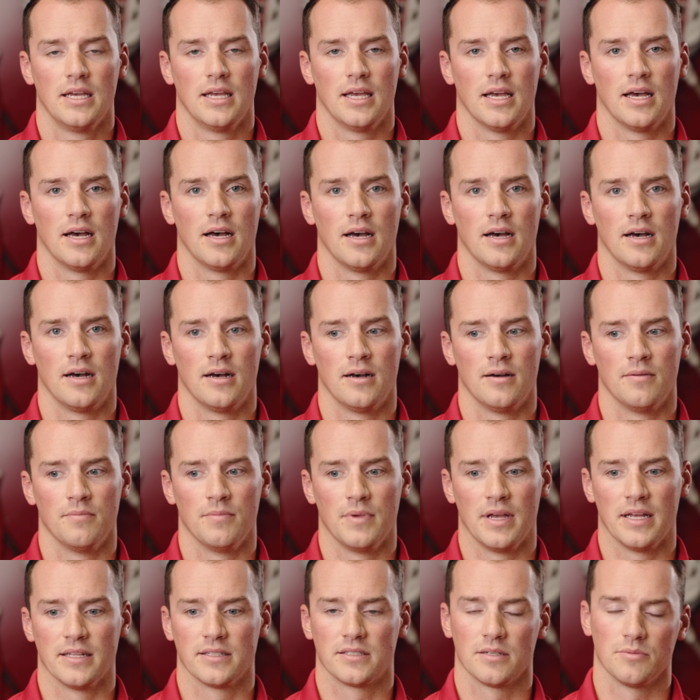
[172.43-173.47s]

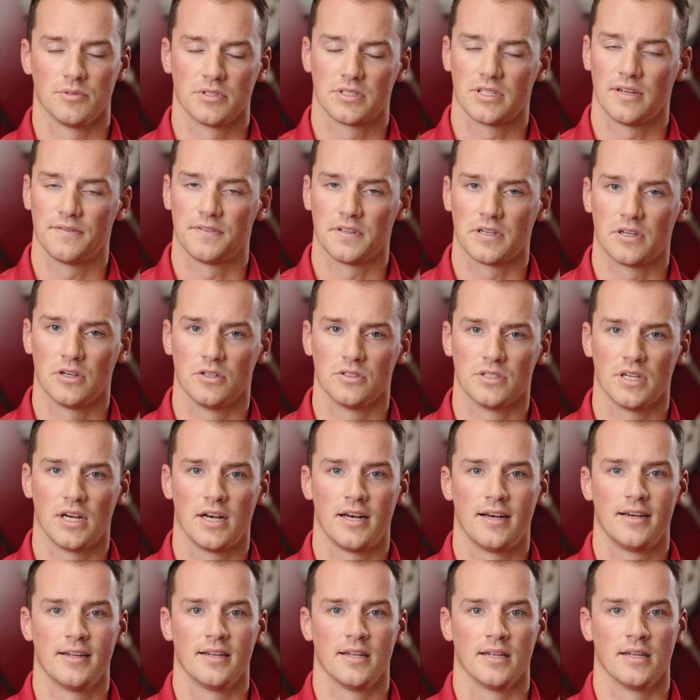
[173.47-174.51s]
and some of the stuff that goes
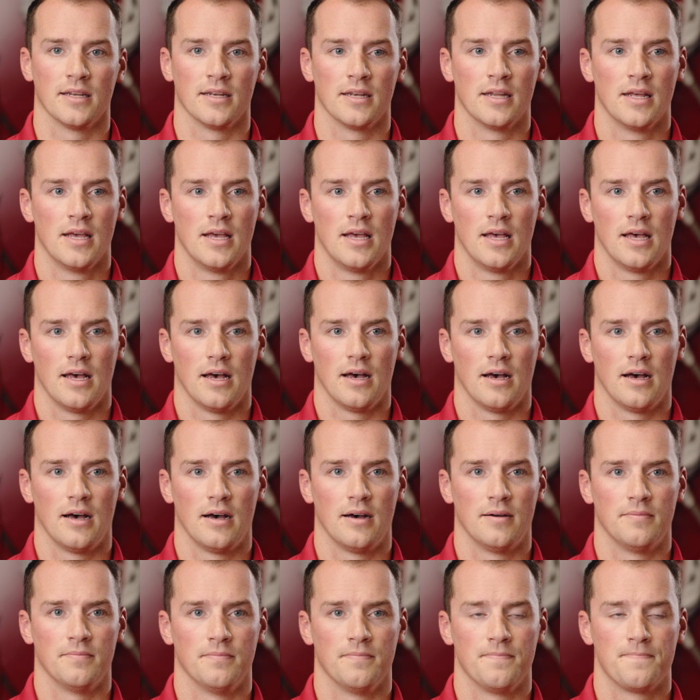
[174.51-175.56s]
on.
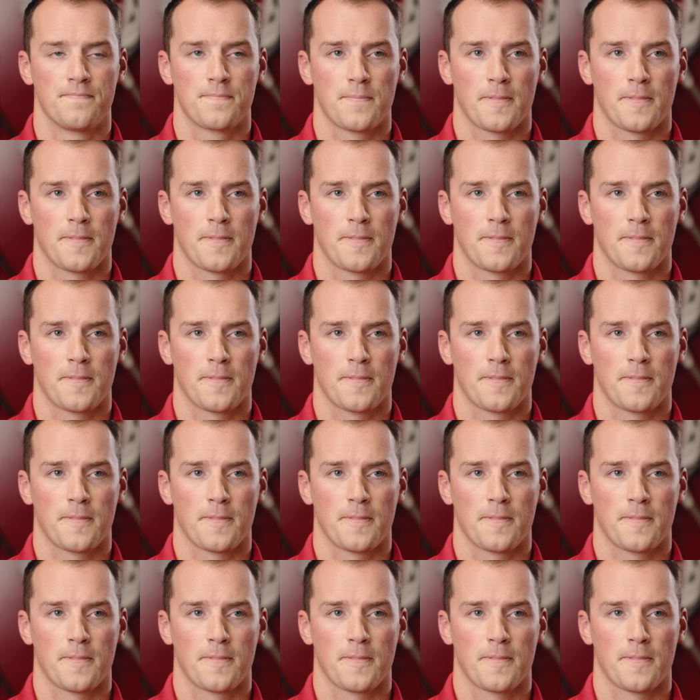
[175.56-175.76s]
And